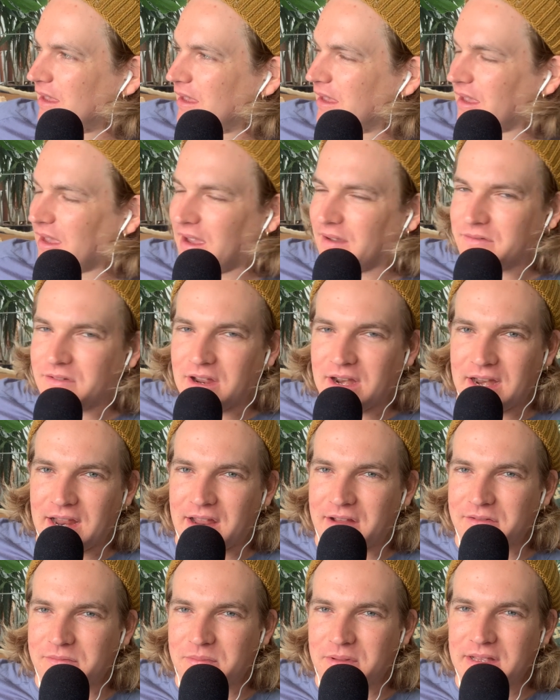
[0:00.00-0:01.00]
I've got a
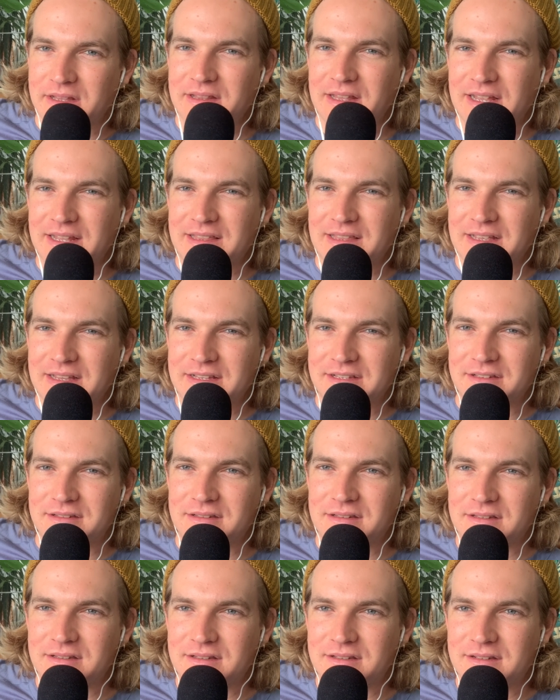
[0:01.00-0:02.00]
houseplant that I think is
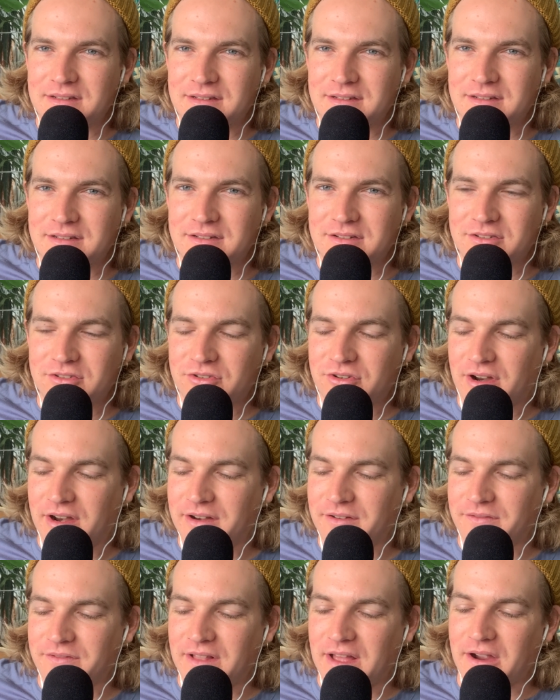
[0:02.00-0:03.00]
trying to
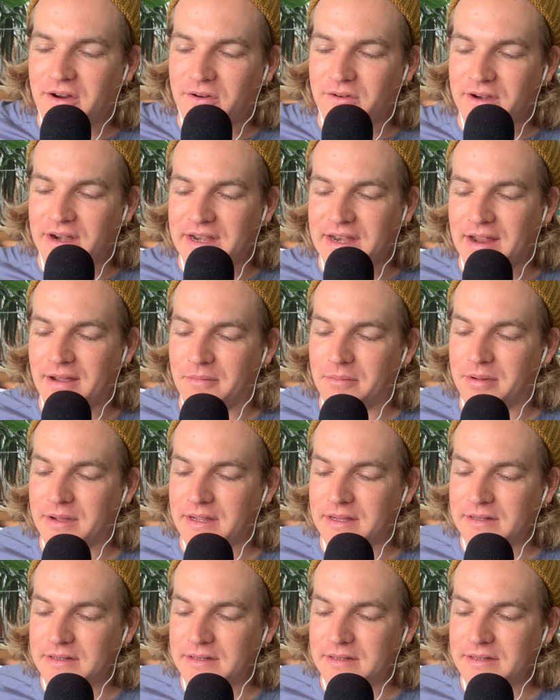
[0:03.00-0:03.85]
flower right now, but